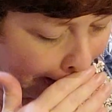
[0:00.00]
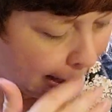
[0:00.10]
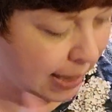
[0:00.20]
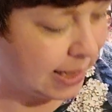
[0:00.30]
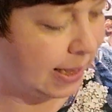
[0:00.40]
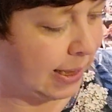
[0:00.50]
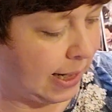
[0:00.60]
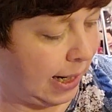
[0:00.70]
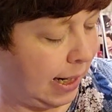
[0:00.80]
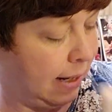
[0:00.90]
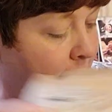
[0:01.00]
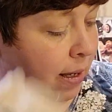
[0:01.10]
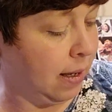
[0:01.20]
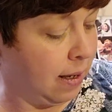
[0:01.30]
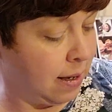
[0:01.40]
Let's see.
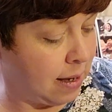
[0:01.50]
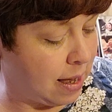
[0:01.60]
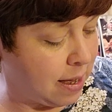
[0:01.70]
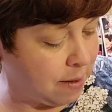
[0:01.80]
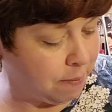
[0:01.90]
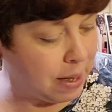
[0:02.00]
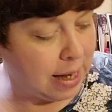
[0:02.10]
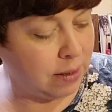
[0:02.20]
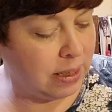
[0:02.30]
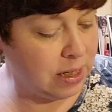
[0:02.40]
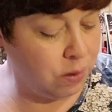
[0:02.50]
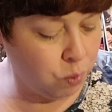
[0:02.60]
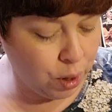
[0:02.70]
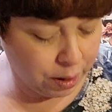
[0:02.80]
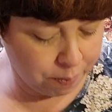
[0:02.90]
I did
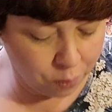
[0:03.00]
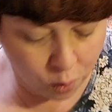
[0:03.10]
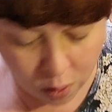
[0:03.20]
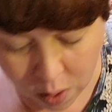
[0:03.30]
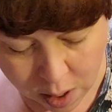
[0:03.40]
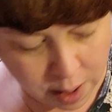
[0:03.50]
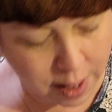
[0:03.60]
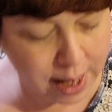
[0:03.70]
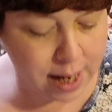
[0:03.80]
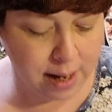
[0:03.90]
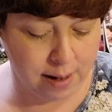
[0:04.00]
work more on,